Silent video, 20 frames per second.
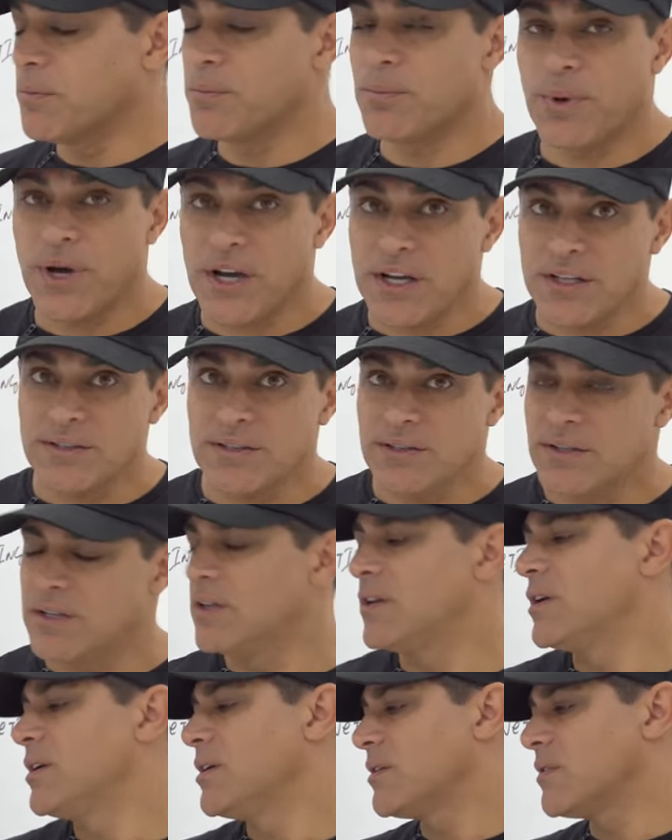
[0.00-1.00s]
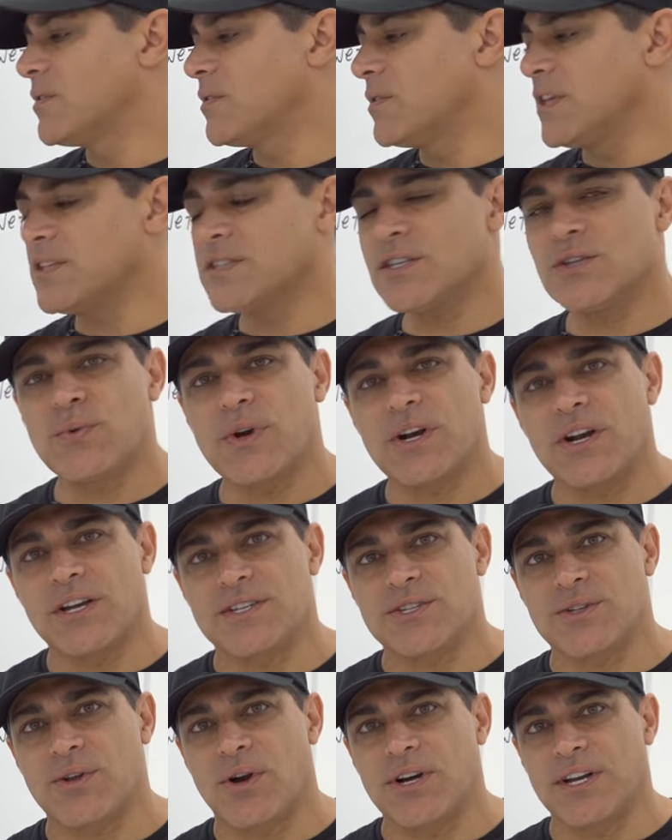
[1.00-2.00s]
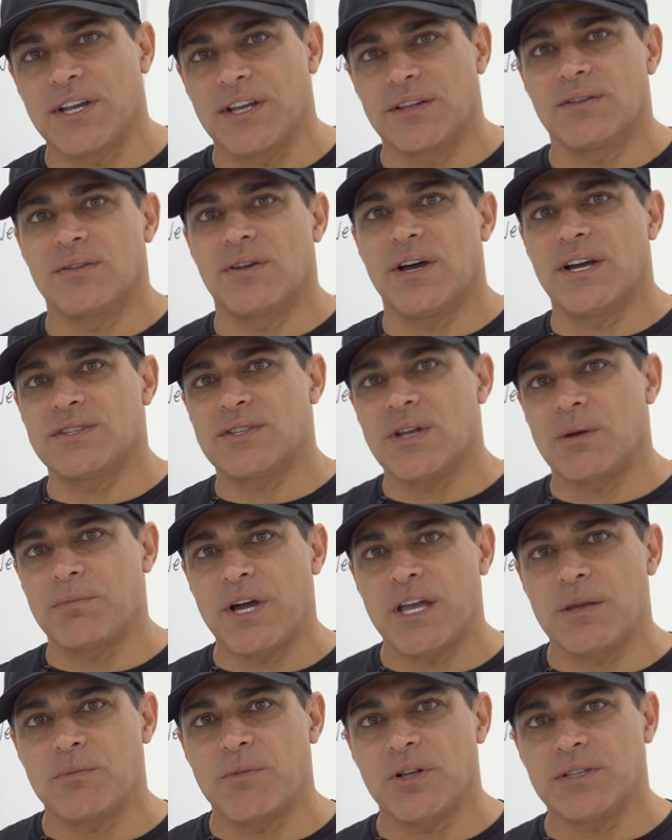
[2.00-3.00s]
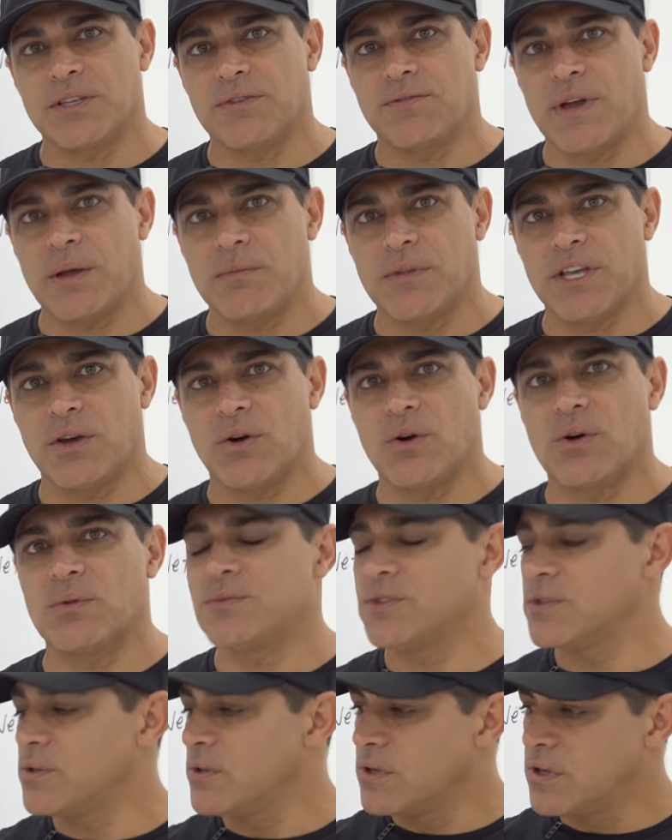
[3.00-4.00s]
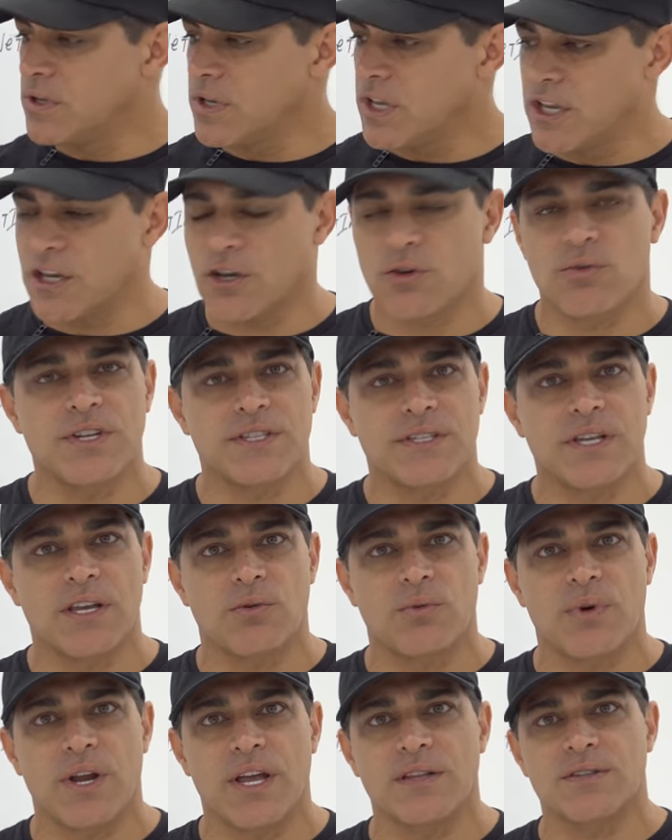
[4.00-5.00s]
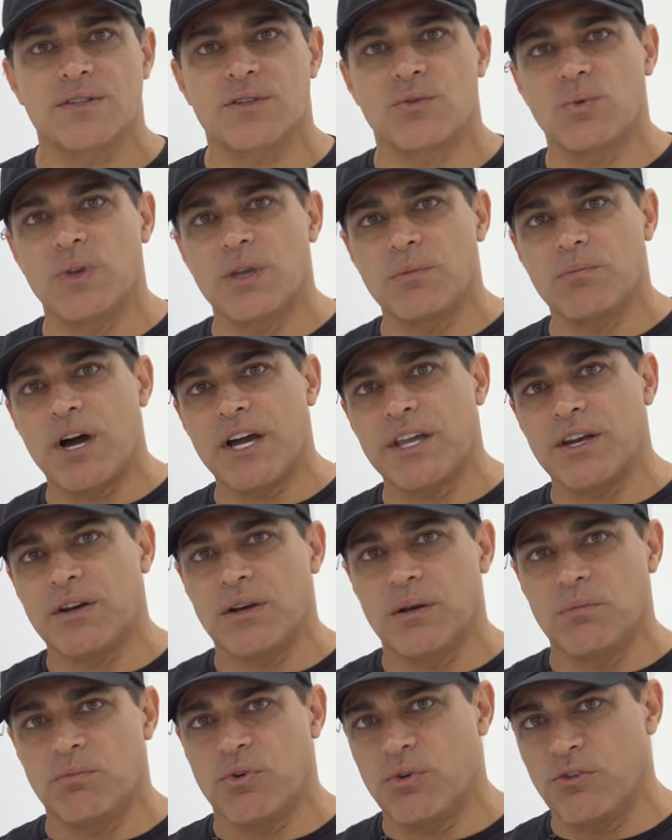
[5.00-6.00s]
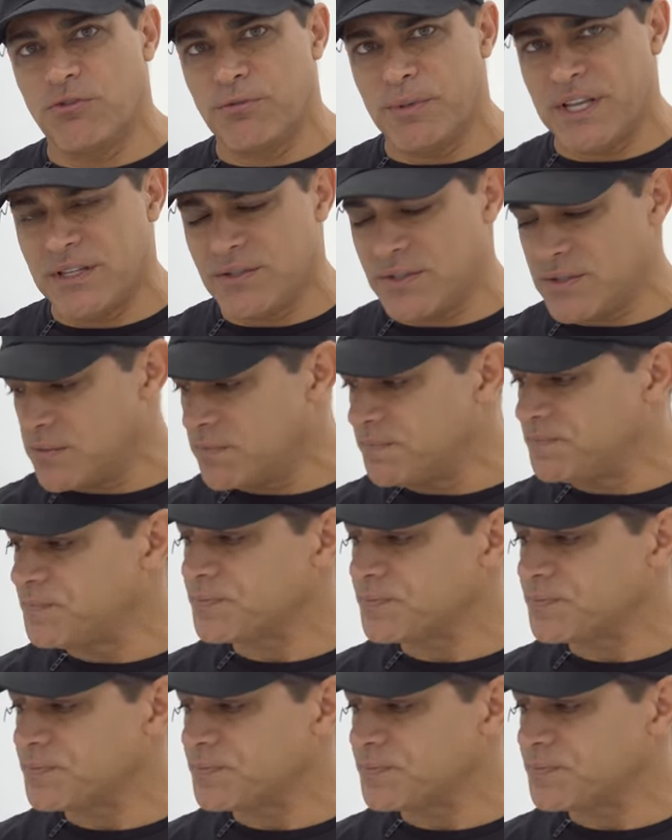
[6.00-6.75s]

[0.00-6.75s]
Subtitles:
But this is where I started. I stopped buying multifamily homes, increasing rents, doing minor improvements,